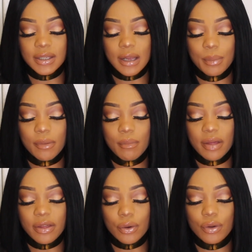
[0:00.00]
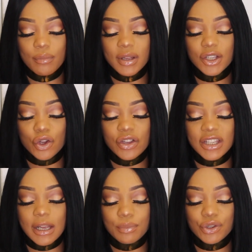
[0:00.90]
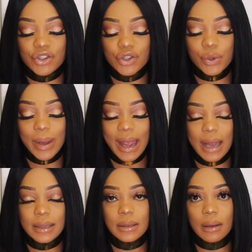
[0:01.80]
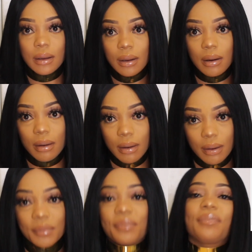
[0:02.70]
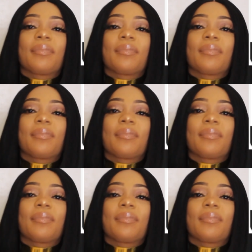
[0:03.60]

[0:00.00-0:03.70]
some of motherhood misconceptions you had? Girl,